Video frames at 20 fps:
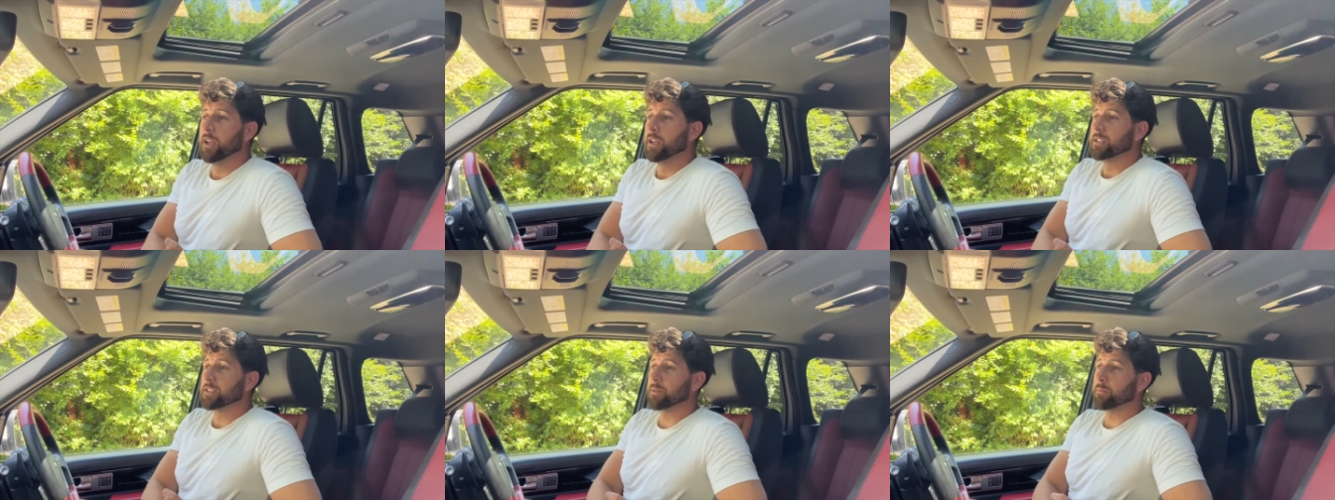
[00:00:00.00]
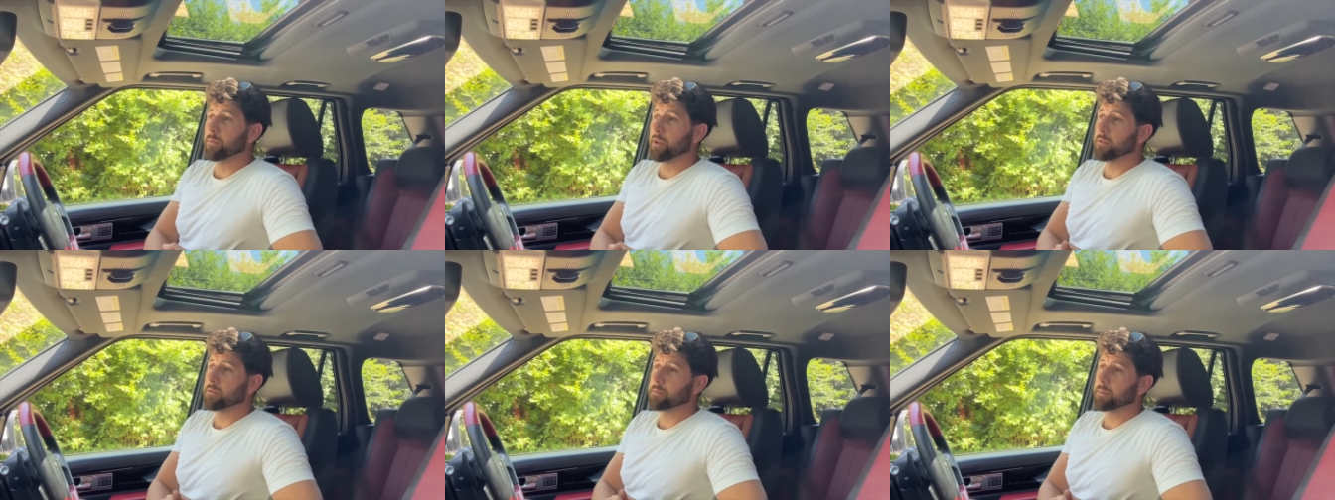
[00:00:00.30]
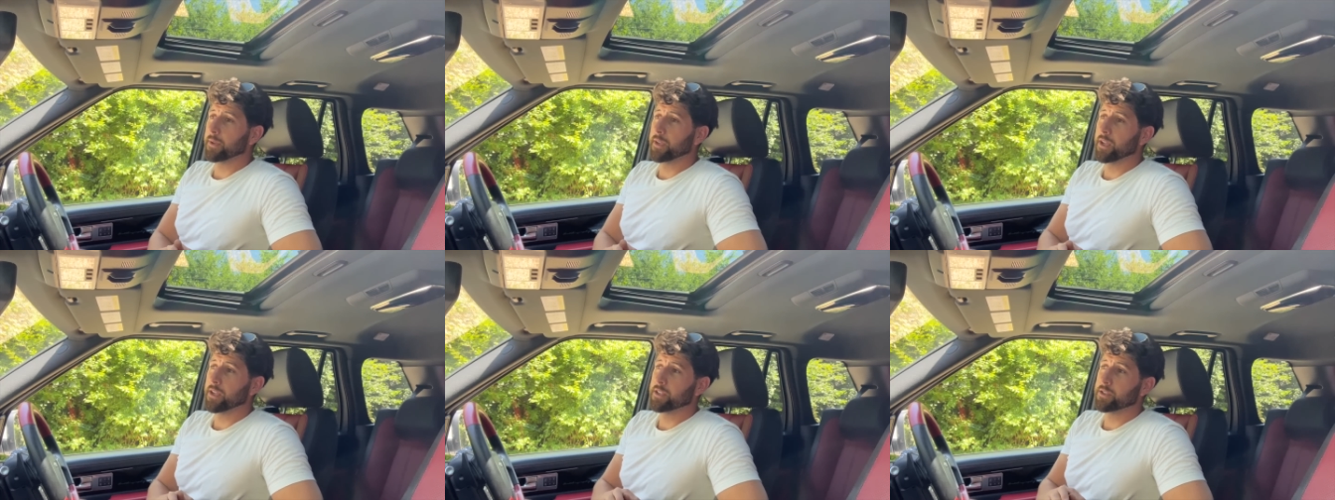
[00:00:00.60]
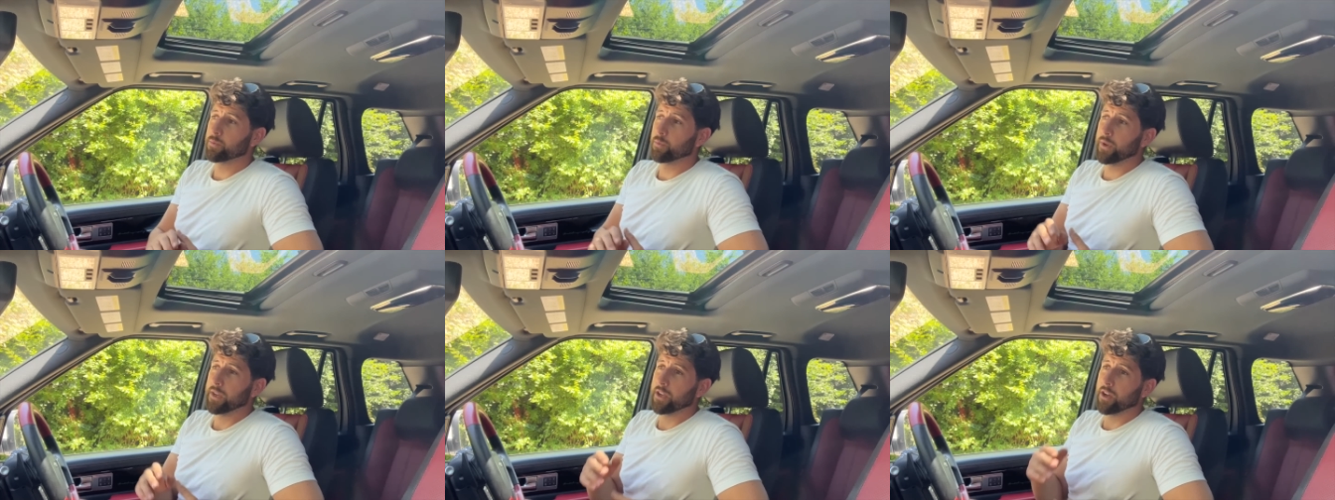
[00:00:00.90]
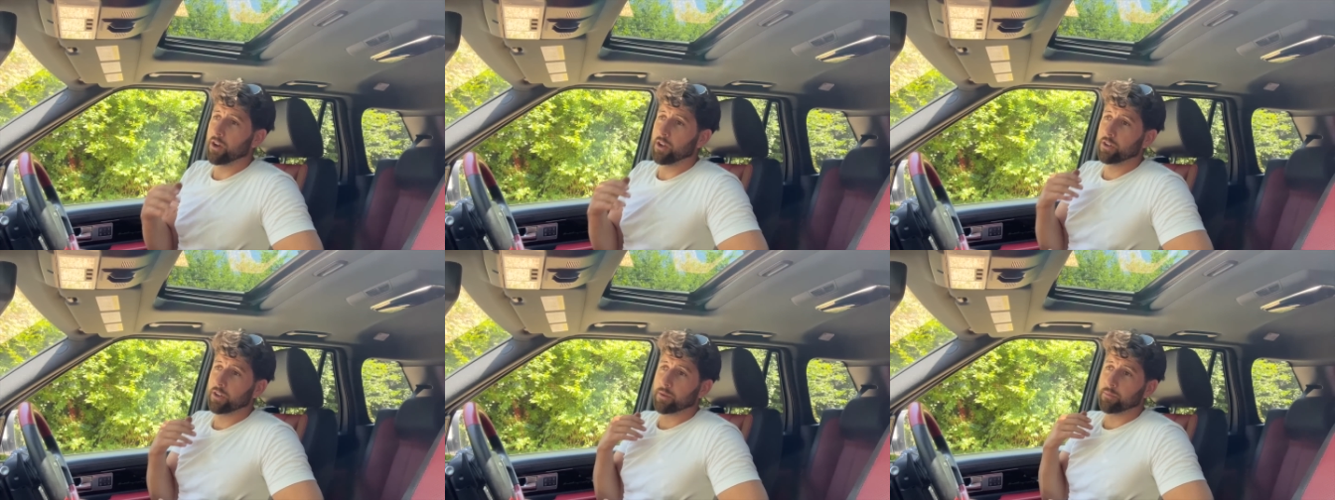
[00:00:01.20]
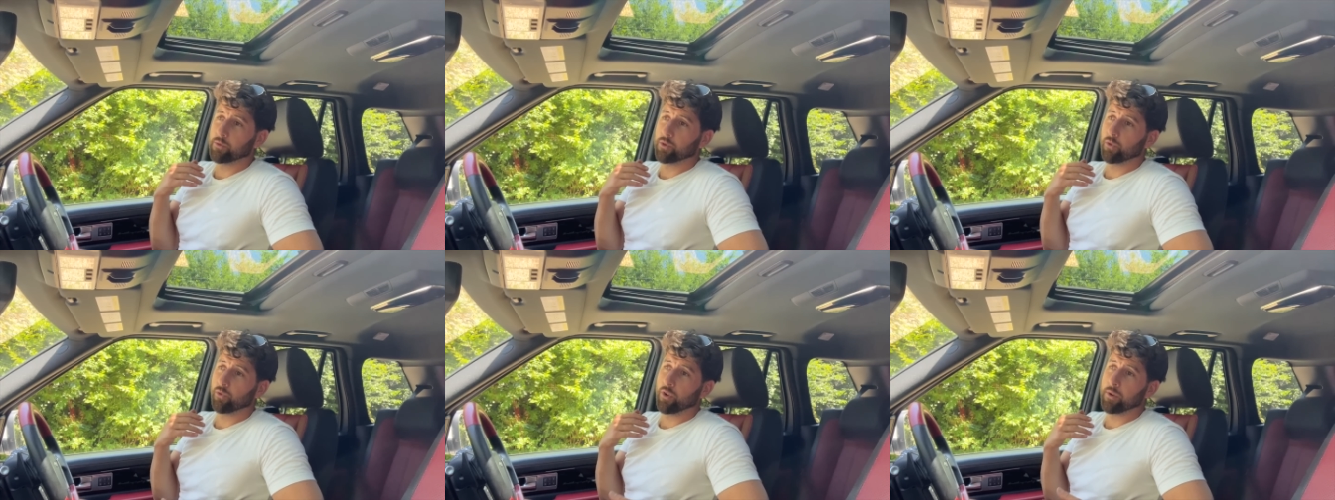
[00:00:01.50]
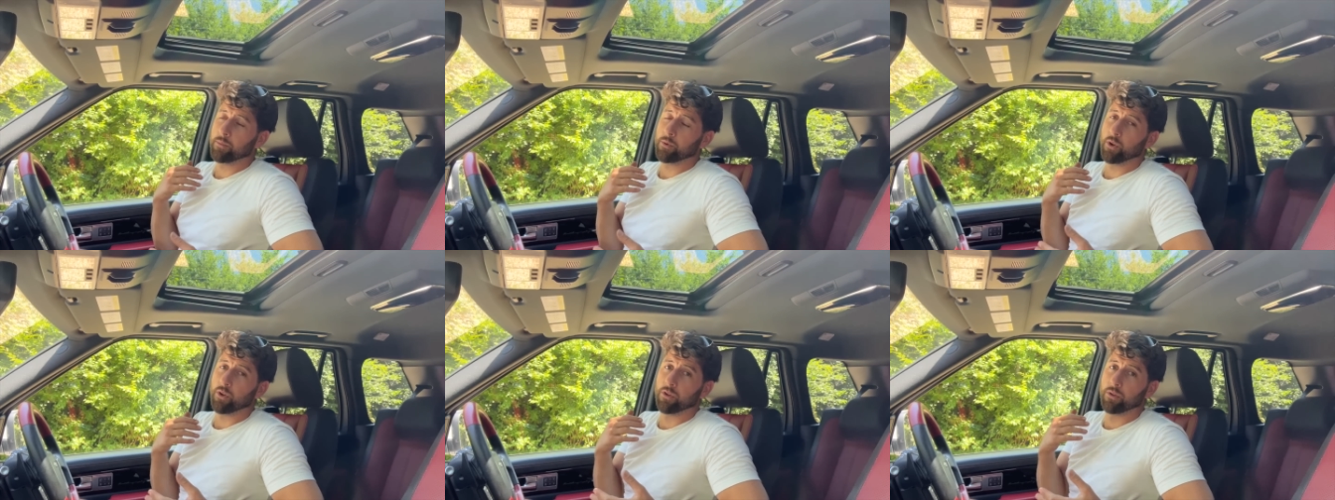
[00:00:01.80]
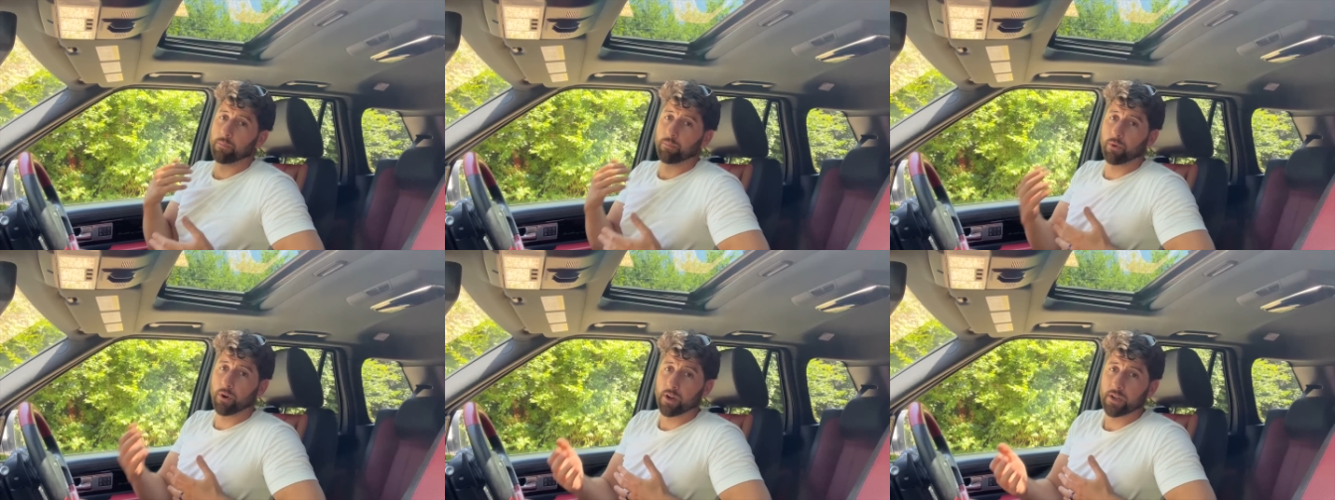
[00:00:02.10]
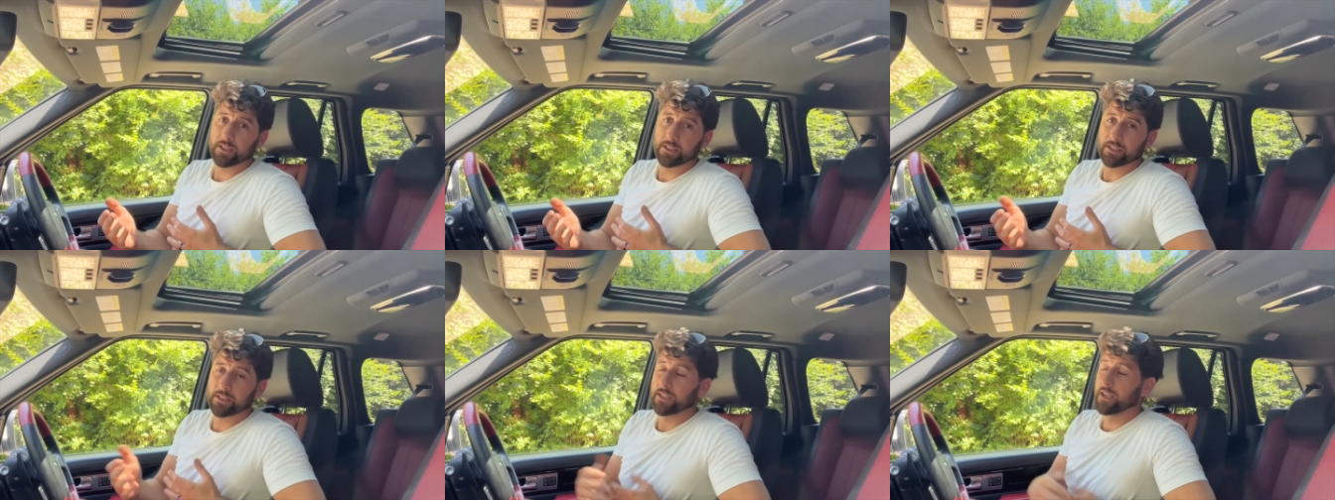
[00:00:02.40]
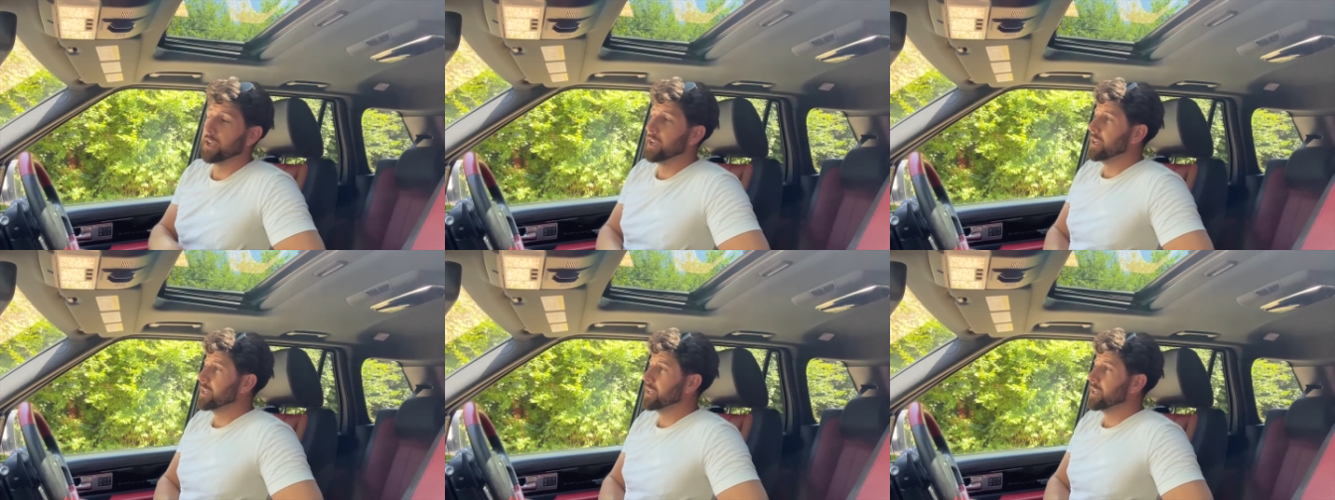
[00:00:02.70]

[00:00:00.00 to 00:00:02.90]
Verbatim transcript: sometimes because we can't come to an agreement on the price,